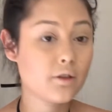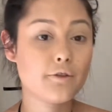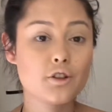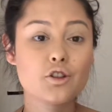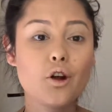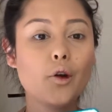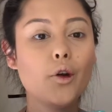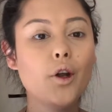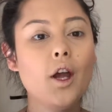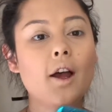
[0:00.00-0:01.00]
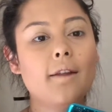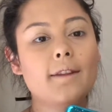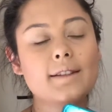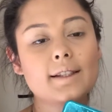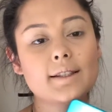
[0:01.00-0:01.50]
of the show.
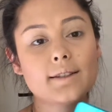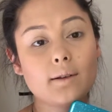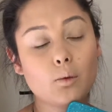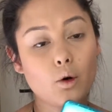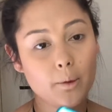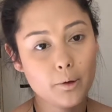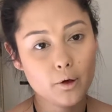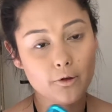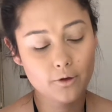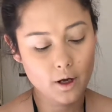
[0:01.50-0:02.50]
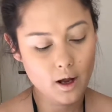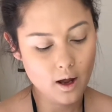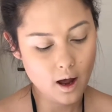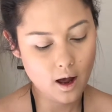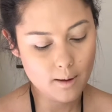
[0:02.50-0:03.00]
This is a waterproof
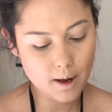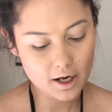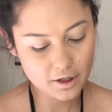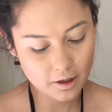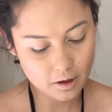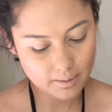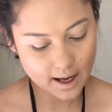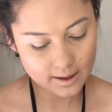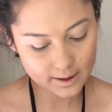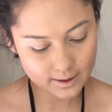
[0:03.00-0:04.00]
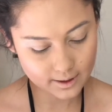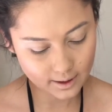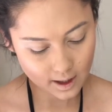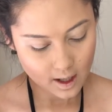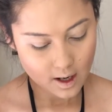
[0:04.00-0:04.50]
eyeshadow palette.
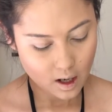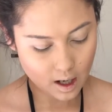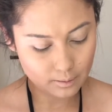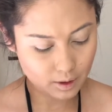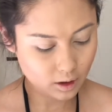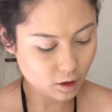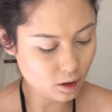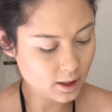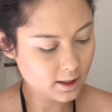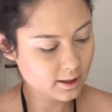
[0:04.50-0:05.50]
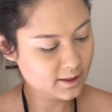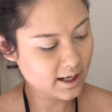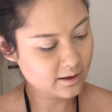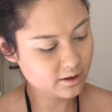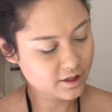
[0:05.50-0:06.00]
I'm gonna go in and
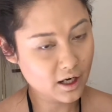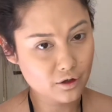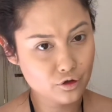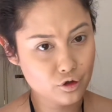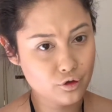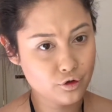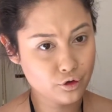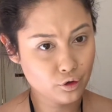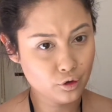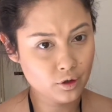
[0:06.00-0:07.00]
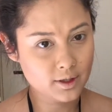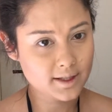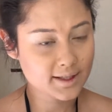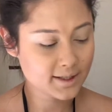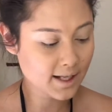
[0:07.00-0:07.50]
take the shade June to
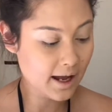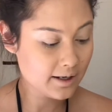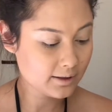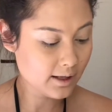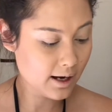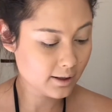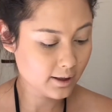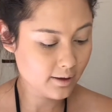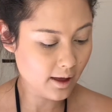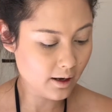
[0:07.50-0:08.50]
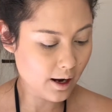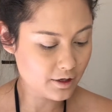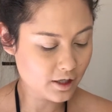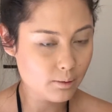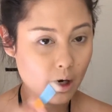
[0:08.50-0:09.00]
set like that
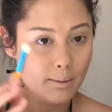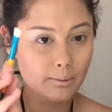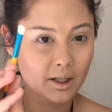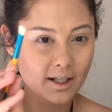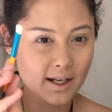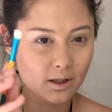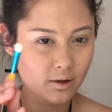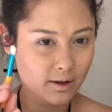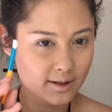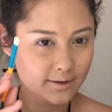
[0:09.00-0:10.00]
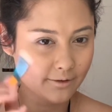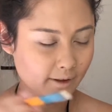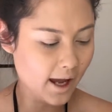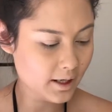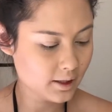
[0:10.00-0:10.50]
eyeshadow primer. I'm gonna take it on this
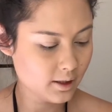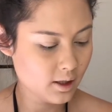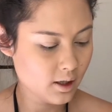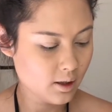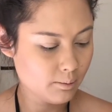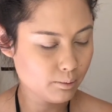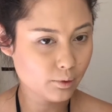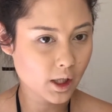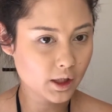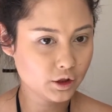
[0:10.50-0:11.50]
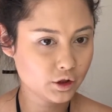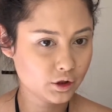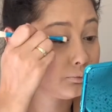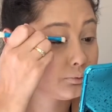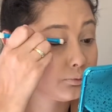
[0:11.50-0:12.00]
flat brush.